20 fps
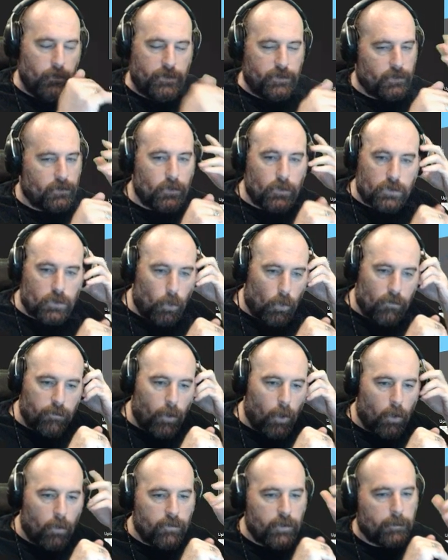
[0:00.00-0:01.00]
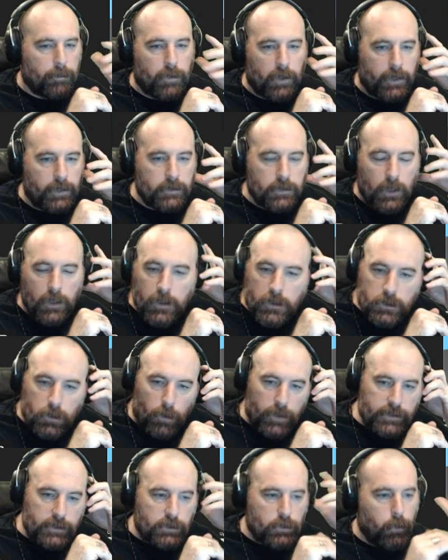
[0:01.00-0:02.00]
just sort of all over the place. So
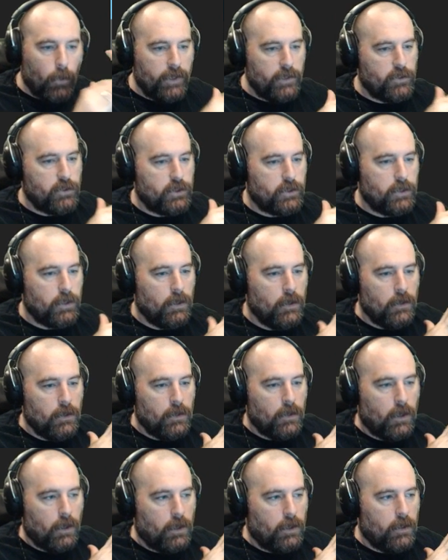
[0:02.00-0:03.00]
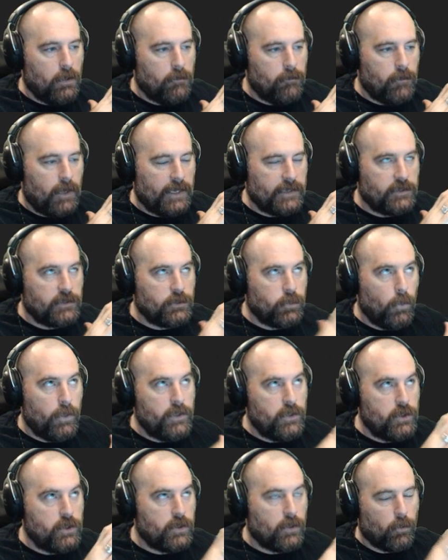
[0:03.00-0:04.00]
I switched the
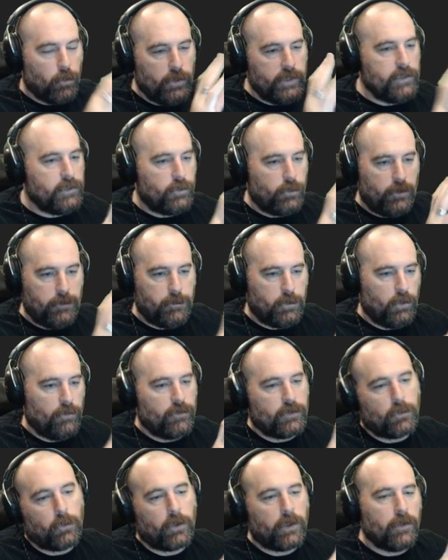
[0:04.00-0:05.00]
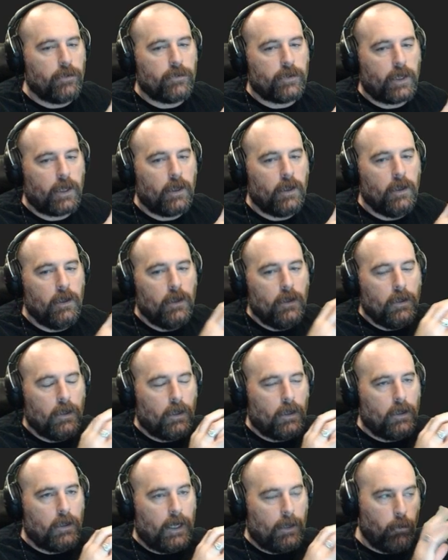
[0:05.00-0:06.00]
Restream service we're using.
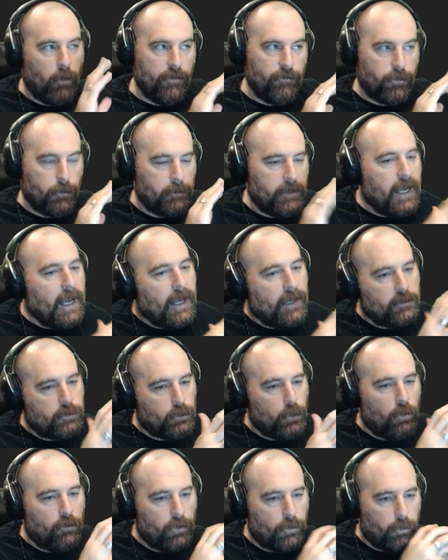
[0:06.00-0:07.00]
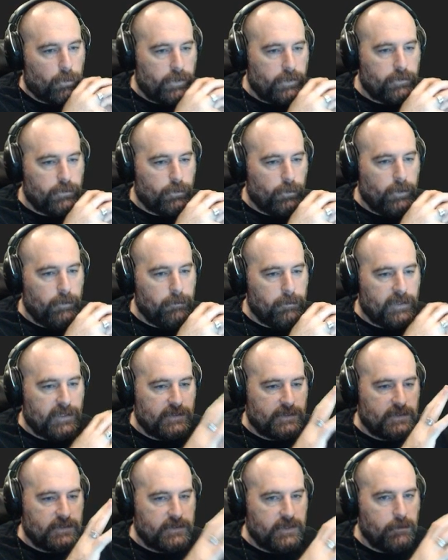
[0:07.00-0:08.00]
I went from Caster over to Restream
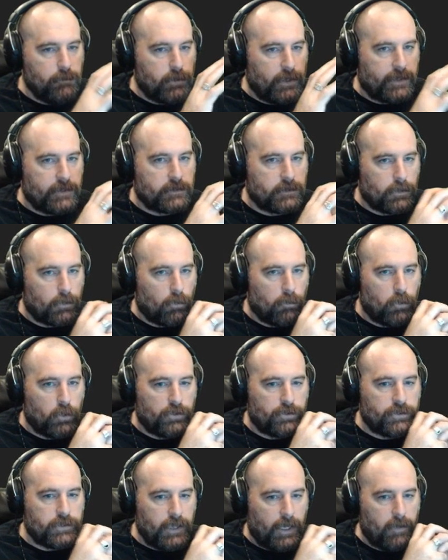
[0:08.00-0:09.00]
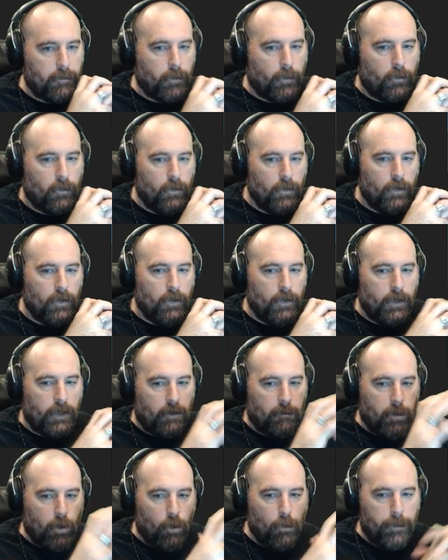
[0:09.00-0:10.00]
because it seems like it's a little more stable. And
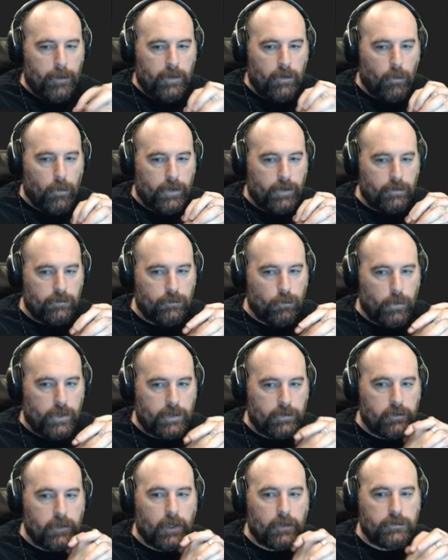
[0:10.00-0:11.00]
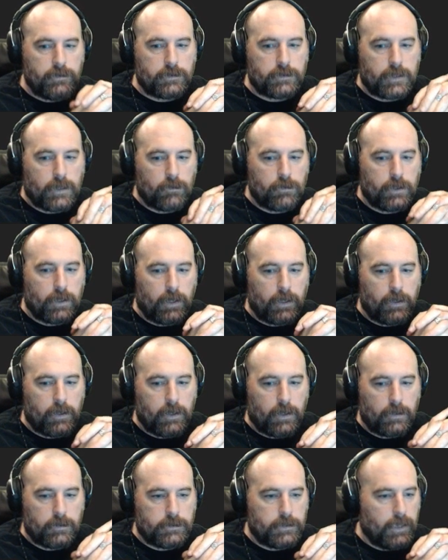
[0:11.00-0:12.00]
I'm hoping that we can test this out tonight and
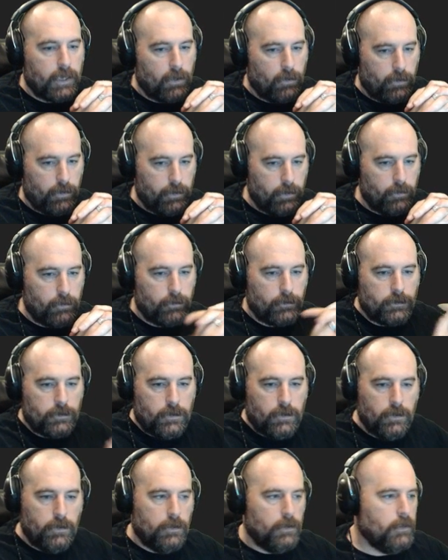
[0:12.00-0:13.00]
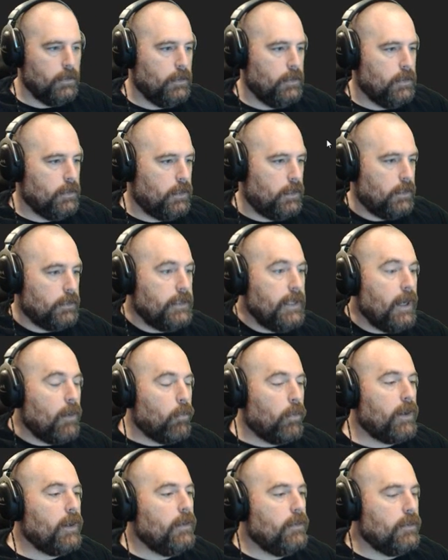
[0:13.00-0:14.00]
kind of see how it goes. Yeah,
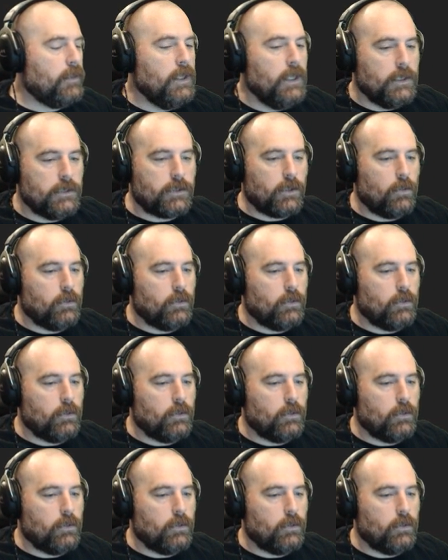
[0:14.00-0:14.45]
we're going to do... So